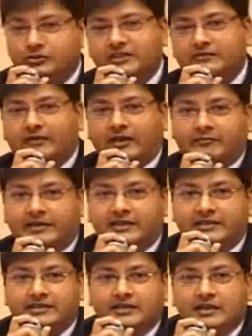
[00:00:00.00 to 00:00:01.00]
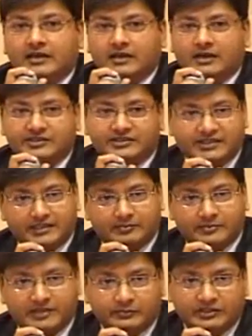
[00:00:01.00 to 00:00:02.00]
Gucci family
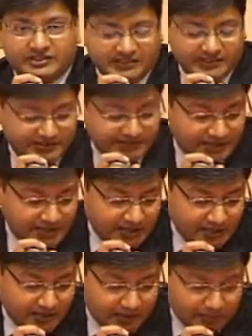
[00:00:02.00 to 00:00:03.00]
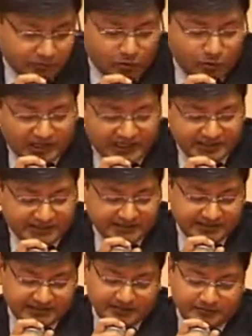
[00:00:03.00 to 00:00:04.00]
statement which says
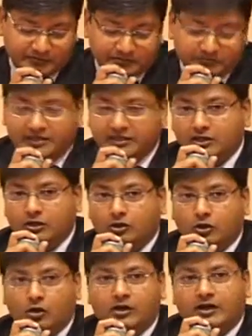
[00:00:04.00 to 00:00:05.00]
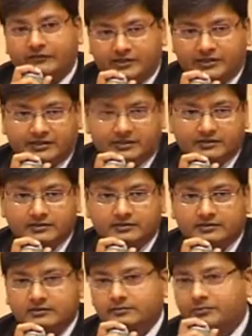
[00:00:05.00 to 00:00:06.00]
quality is remembered long after
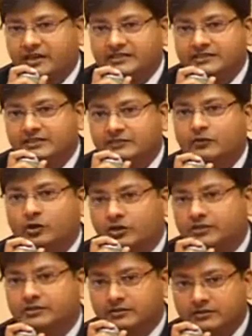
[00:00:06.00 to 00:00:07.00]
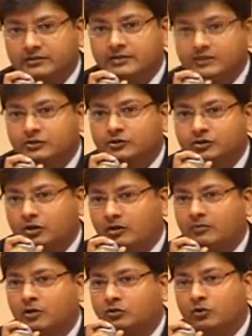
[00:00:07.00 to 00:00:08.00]
the price is forgotten. So it's
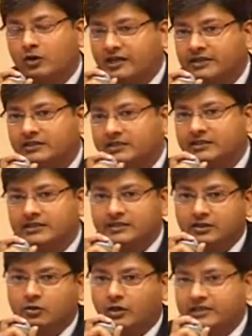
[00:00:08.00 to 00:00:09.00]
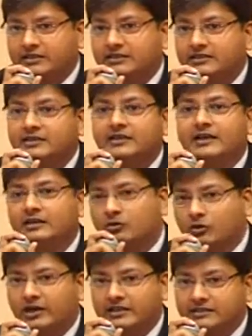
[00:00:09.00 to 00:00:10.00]
all about quality, quality
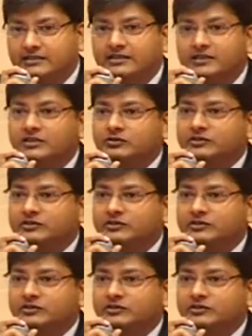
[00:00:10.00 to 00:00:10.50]
and quality.